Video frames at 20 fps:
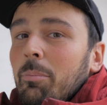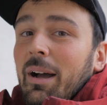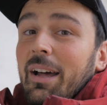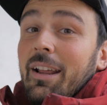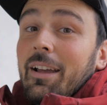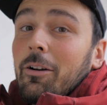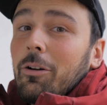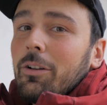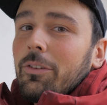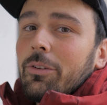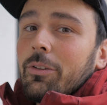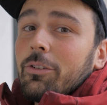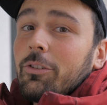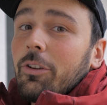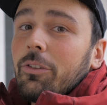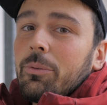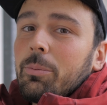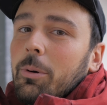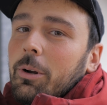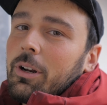But I also
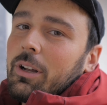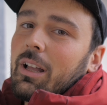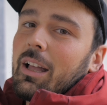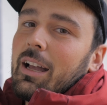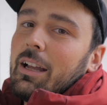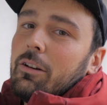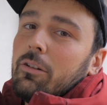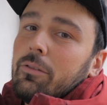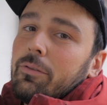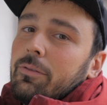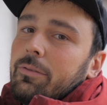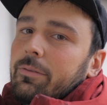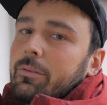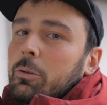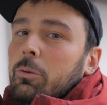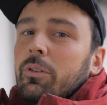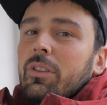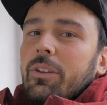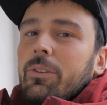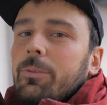just want to kind of
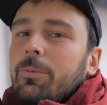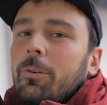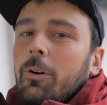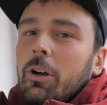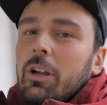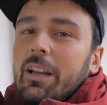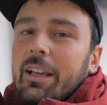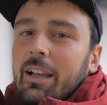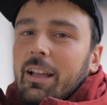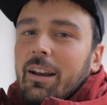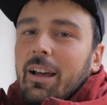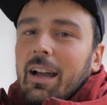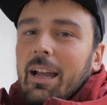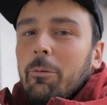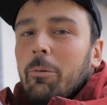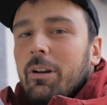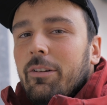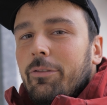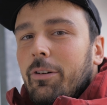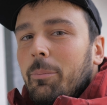do this foiling in
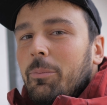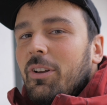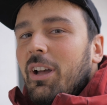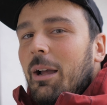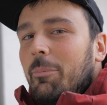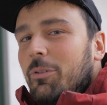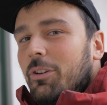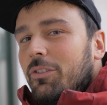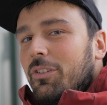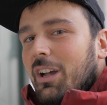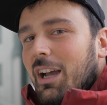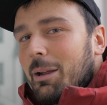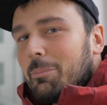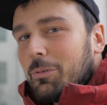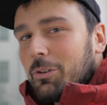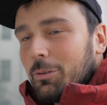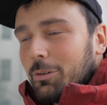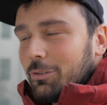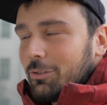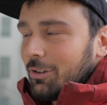high wind from time to time
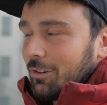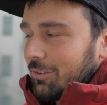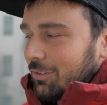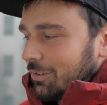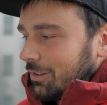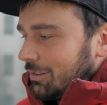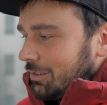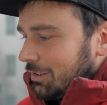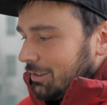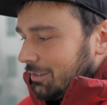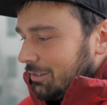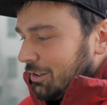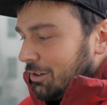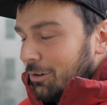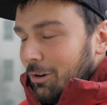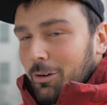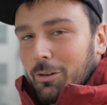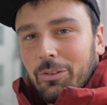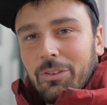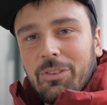to just, you
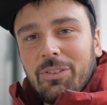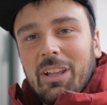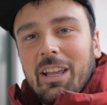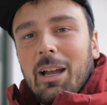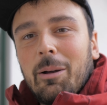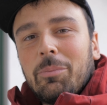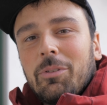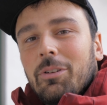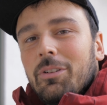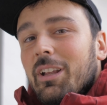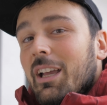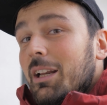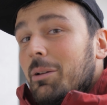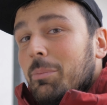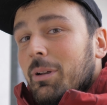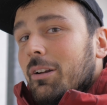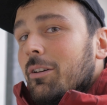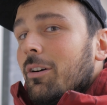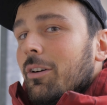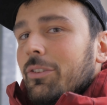know, stay up to
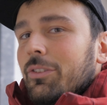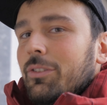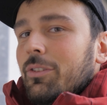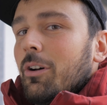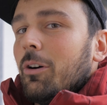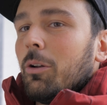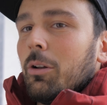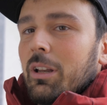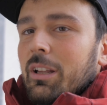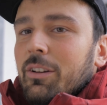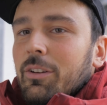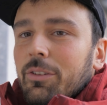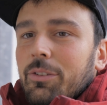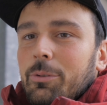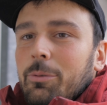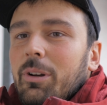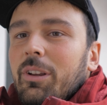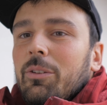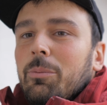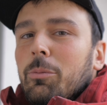date, because the whole
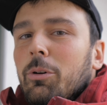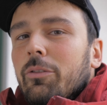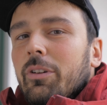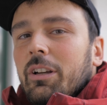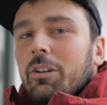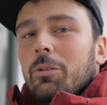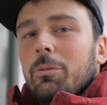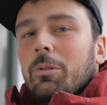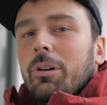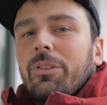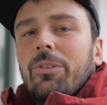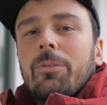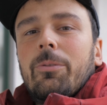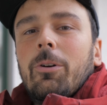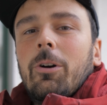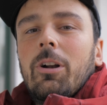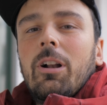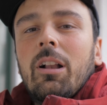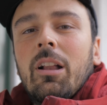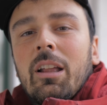industry is moving towards
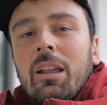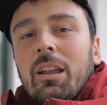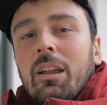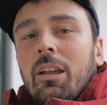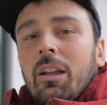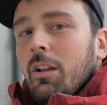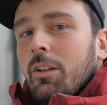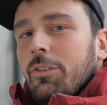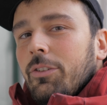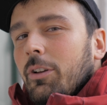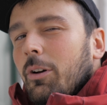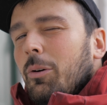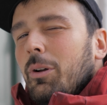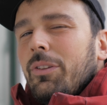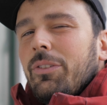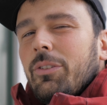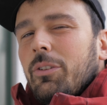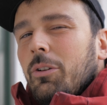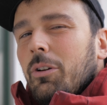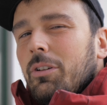foil. So
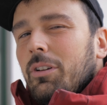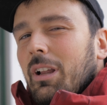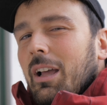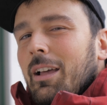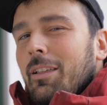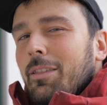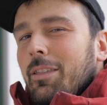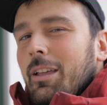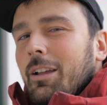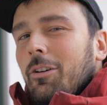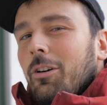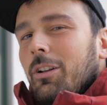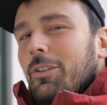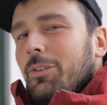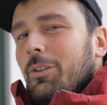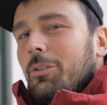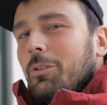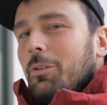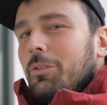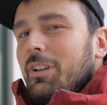it's good, I think,
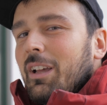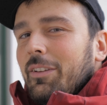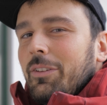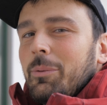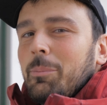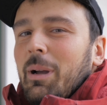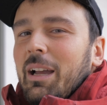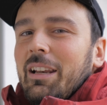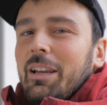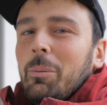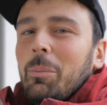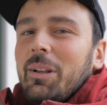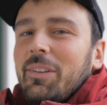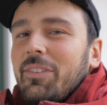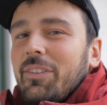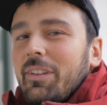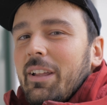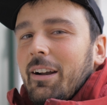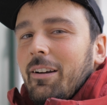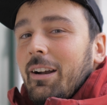also to test my
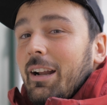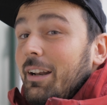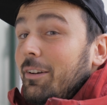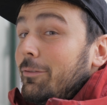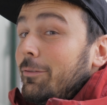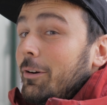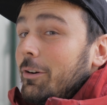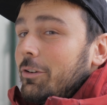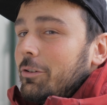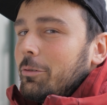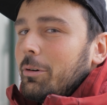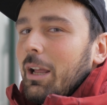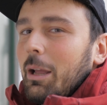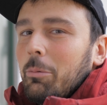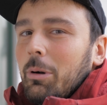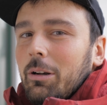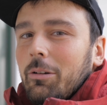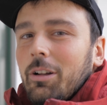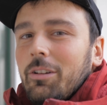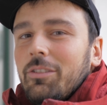limits there, and for sure I
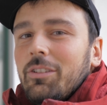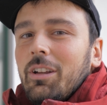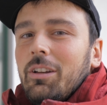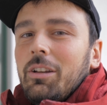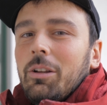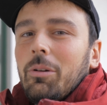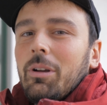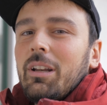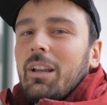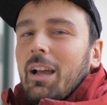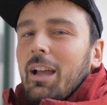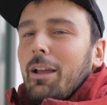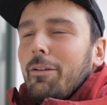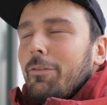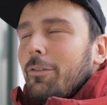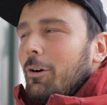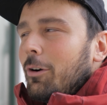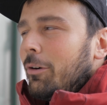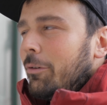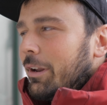will continue it. I
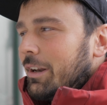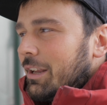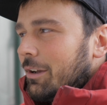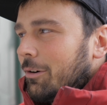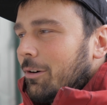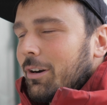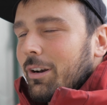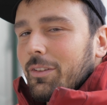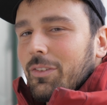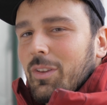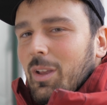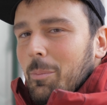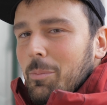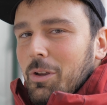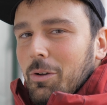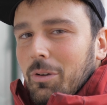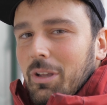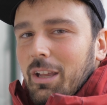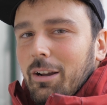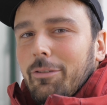have already ordered some
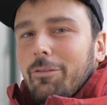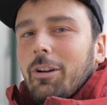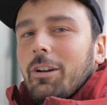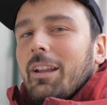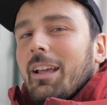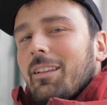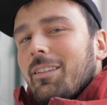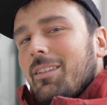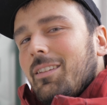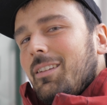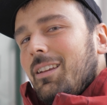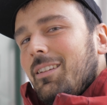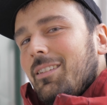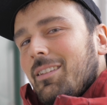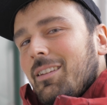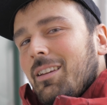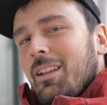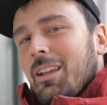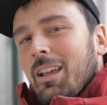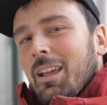new gear for next
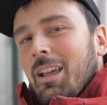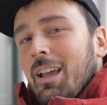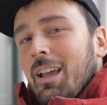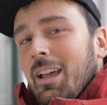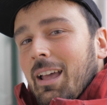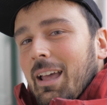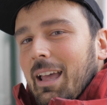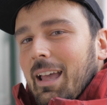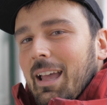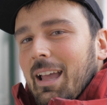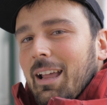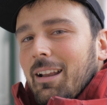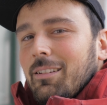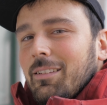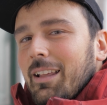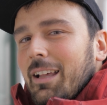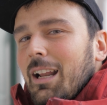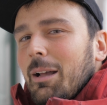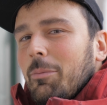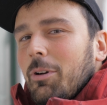season,
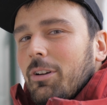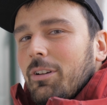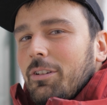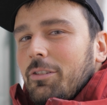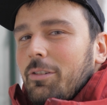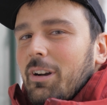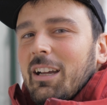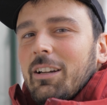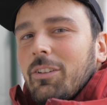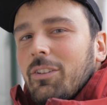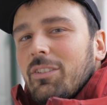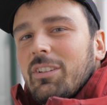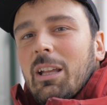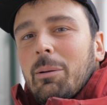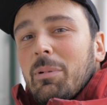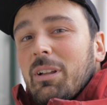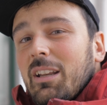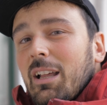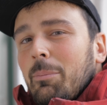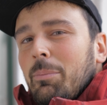and then I'm going to try to
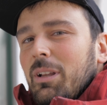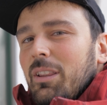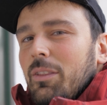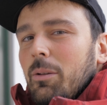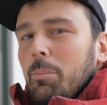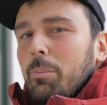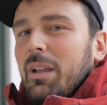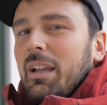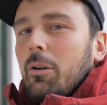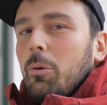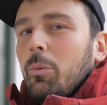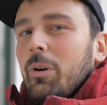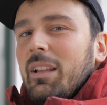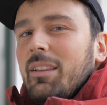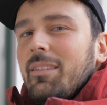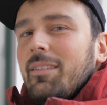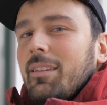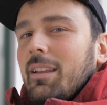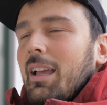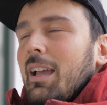step it up in the bigger
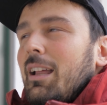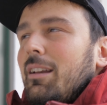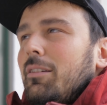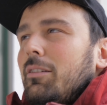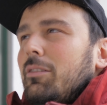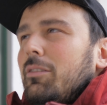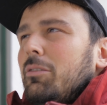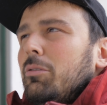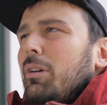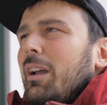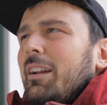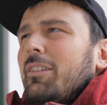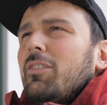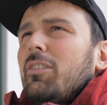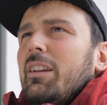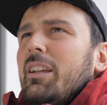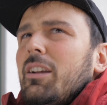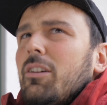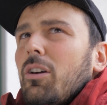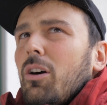winds and to
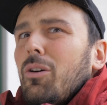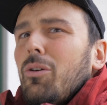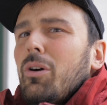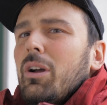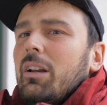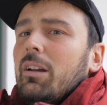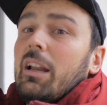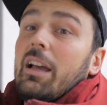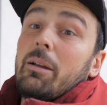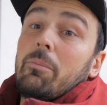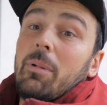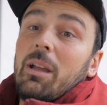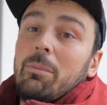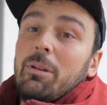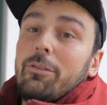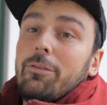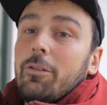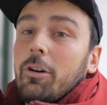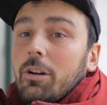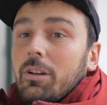actually go in like
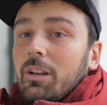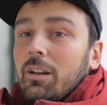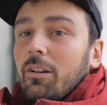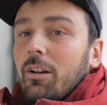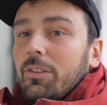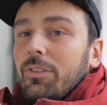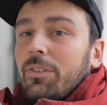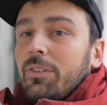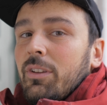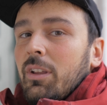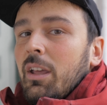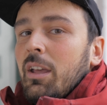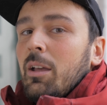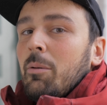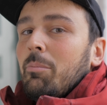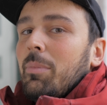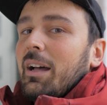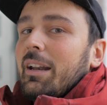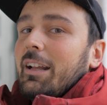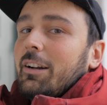maybe 40 knots,
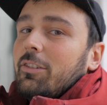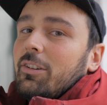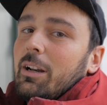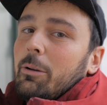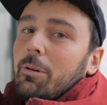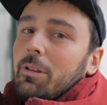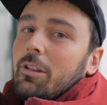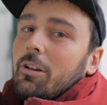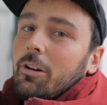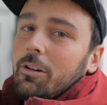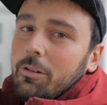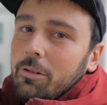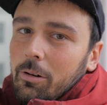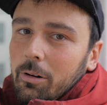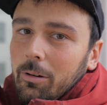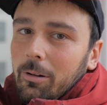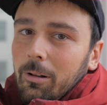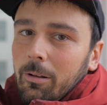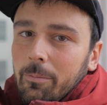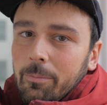but actually with
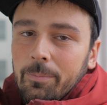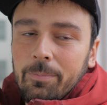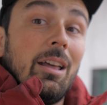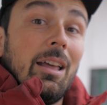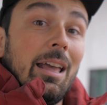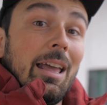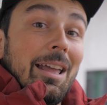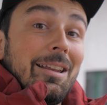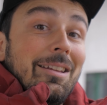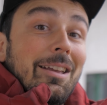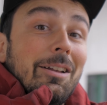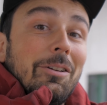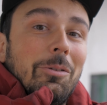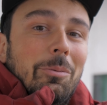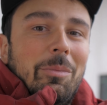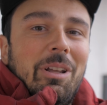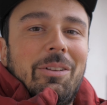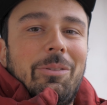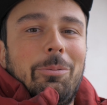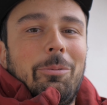control. And yeah, to
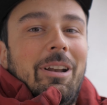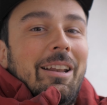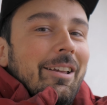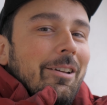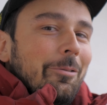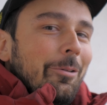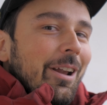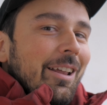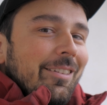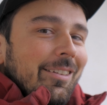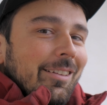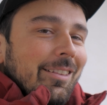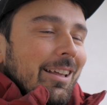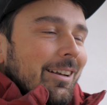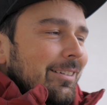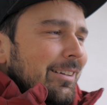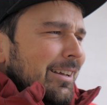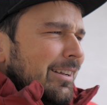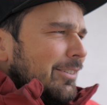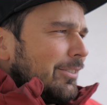me it's really crazy
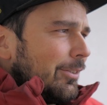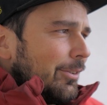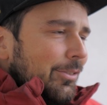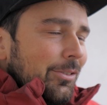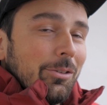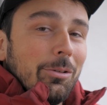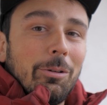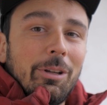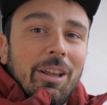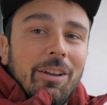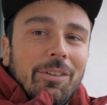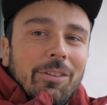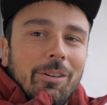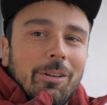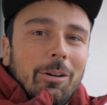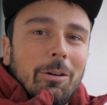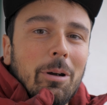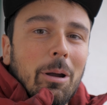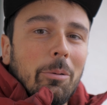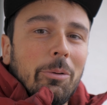that like just 2 years
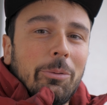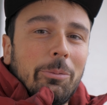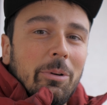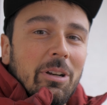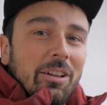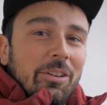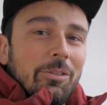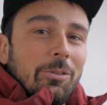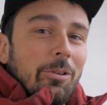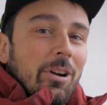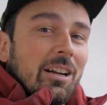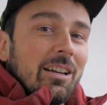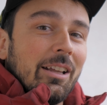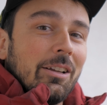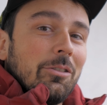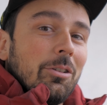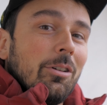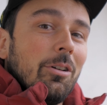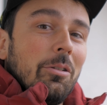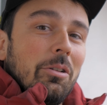ago I was really
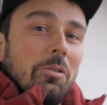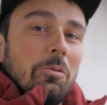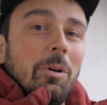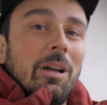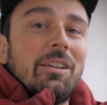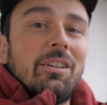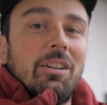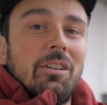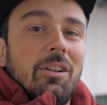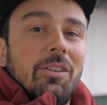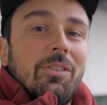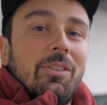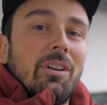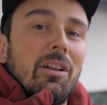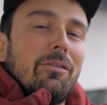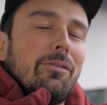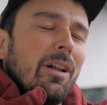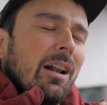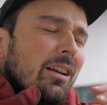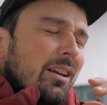struggling to go in 20 knots and
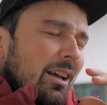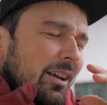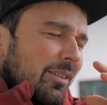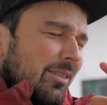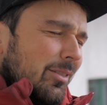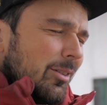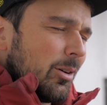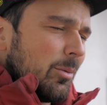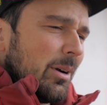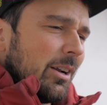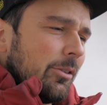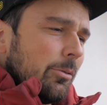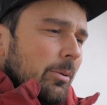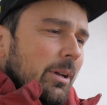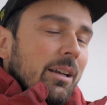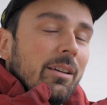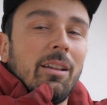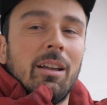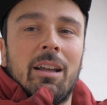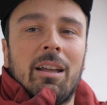it felt like so much
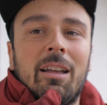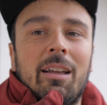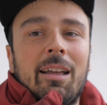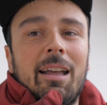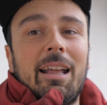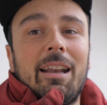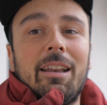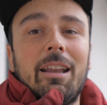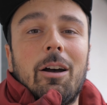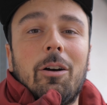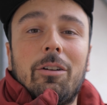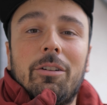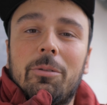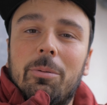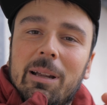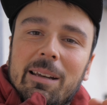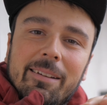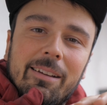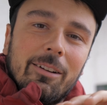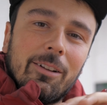wind, and now in
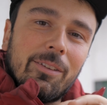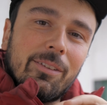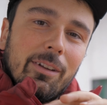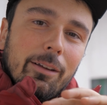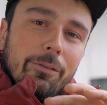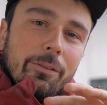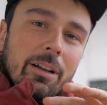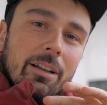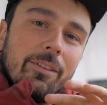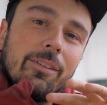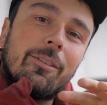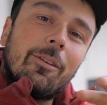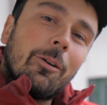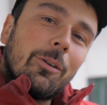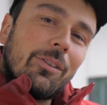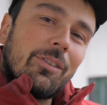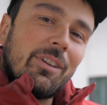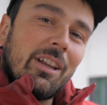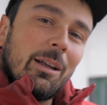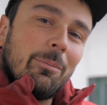20 knots I feel
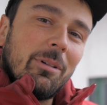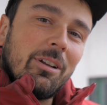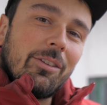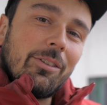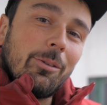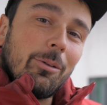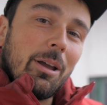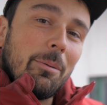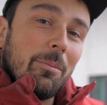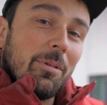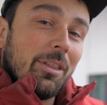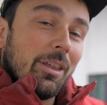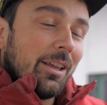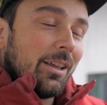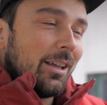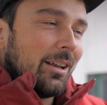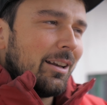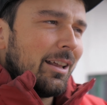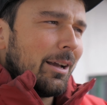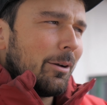so stable. So I'm
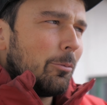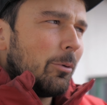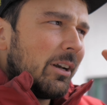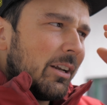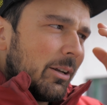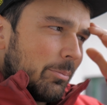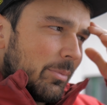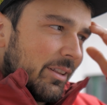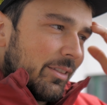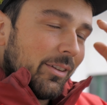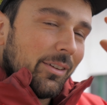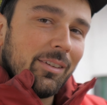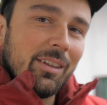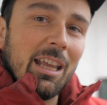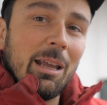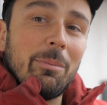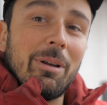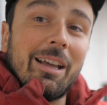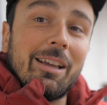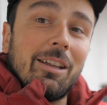thinking, like, will it be the
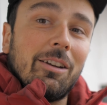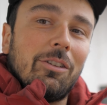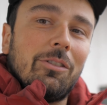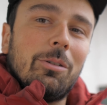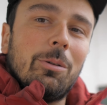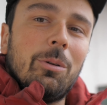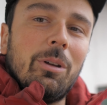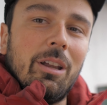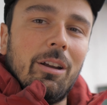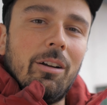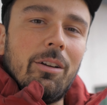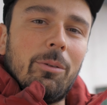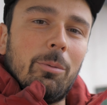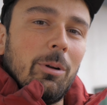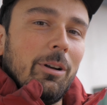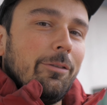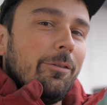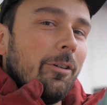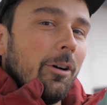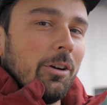same like in 2 years?
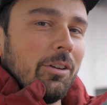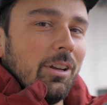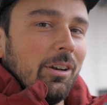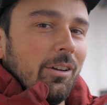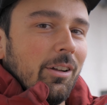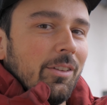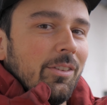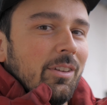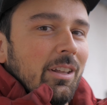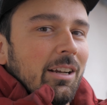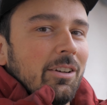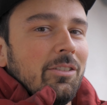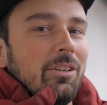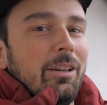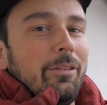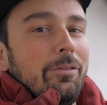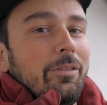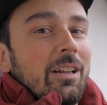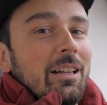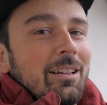Will 40 knots
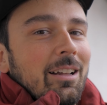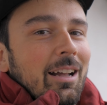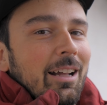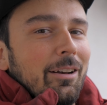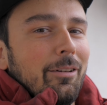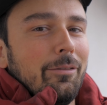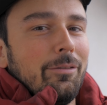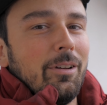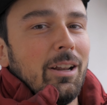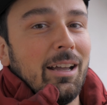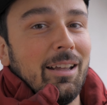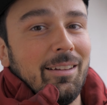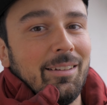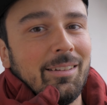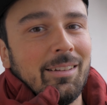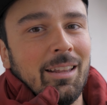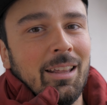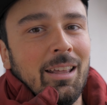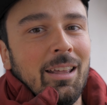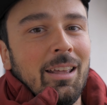actually feel kind of nice?